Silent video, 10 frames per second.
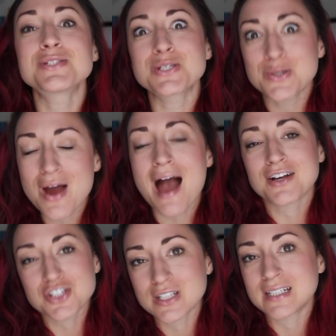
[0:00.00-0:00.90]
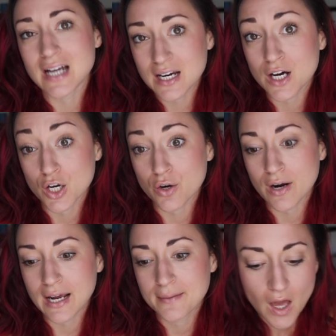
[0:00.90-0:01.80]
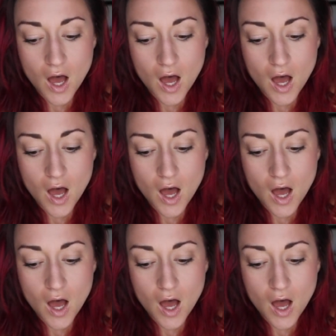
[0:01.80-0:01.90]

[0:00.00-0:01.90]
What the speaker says: so you're actually not hungry.